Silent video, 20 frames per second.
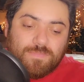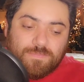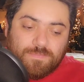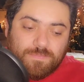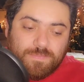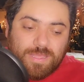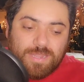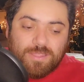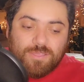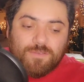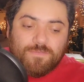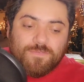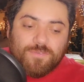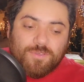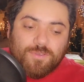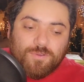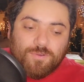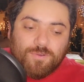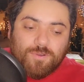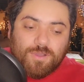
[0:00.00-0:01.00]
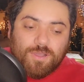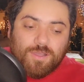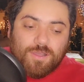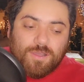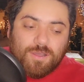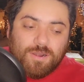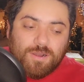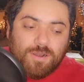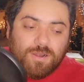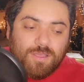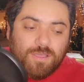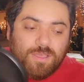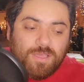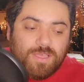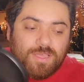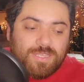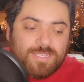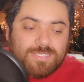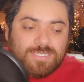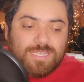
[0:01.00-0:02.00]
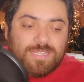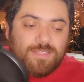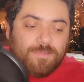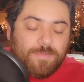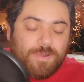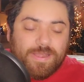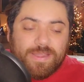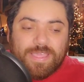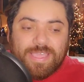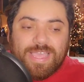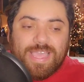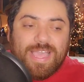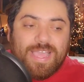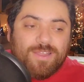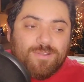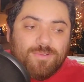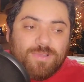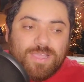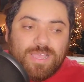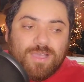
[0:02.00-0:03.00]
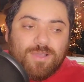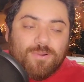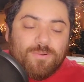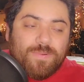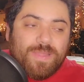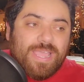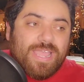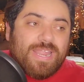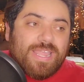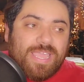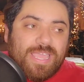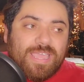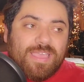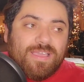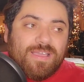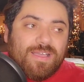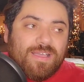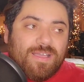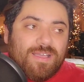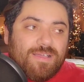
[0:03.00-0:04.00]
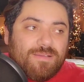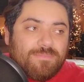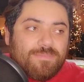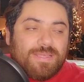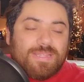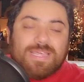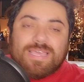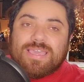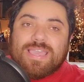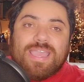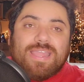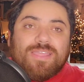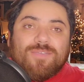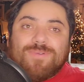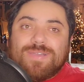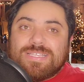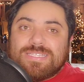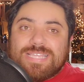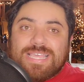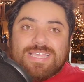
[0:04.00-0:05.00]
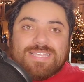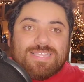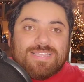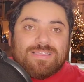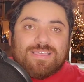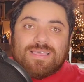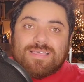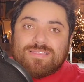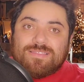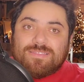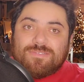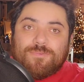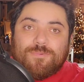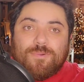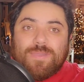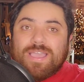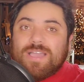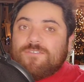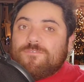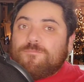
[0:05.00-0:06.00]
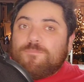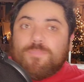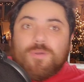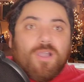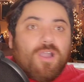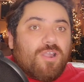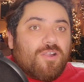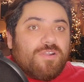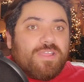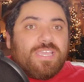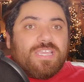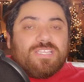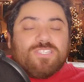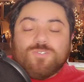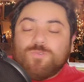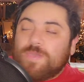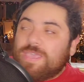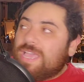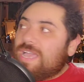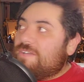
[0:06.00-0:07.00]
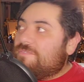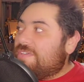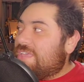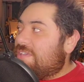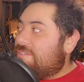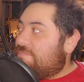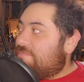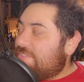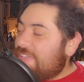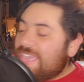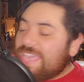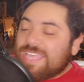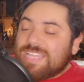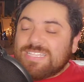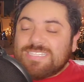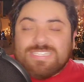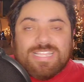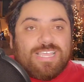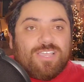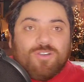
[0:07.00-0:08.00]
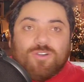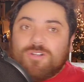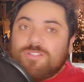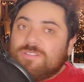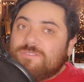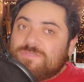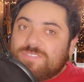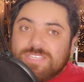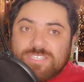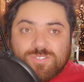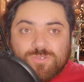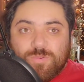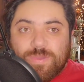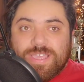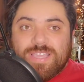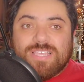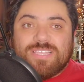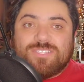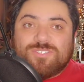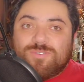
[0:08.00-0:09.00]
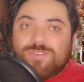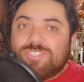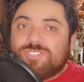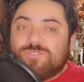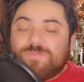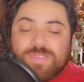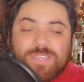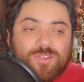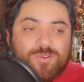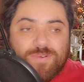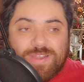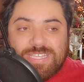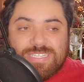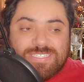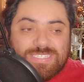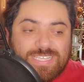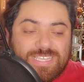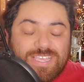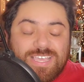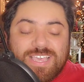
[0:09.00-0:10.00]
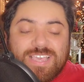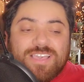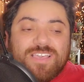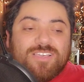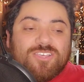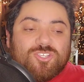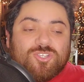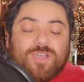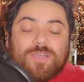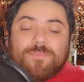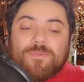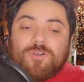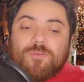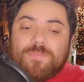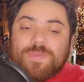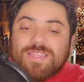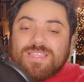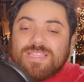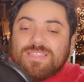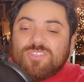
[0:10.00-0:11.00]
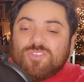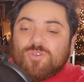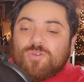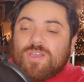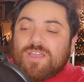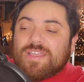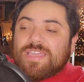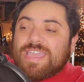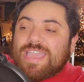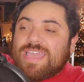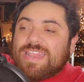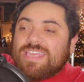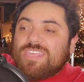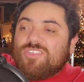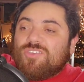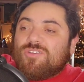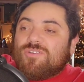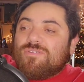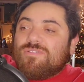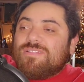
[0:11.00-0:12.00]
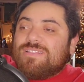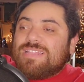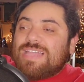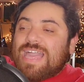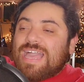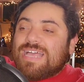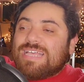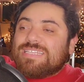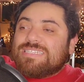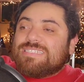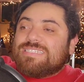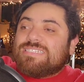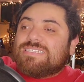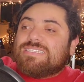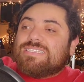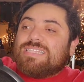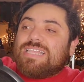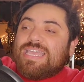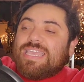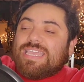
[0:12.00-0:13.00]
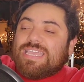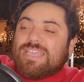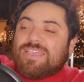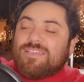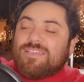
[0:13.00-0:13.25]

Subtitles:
many of you are celebrating Hanukkah already, but like, anyways, like, we have parties, we have events, like, all of this week is going to be crazy. So I'm hoping that you are getting your last, like,